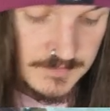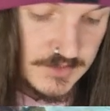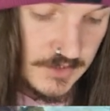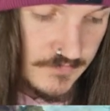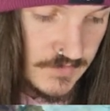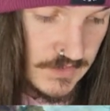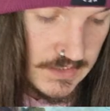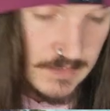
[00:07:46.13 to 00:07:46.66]

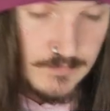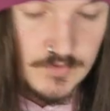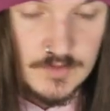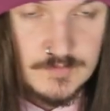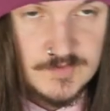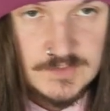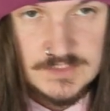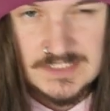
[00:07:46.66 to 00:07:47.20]
serves the same
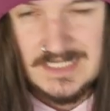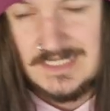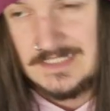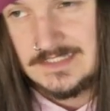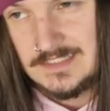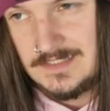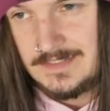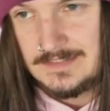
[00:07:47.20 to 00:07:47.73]
purpose
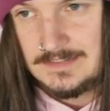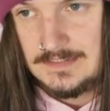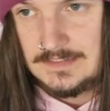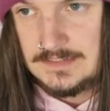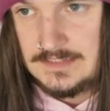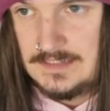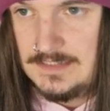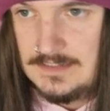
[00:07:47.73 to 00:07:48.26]
as, like,
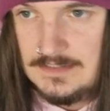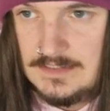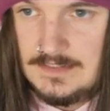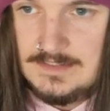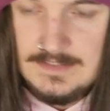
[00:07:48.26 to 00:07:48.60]
let's say,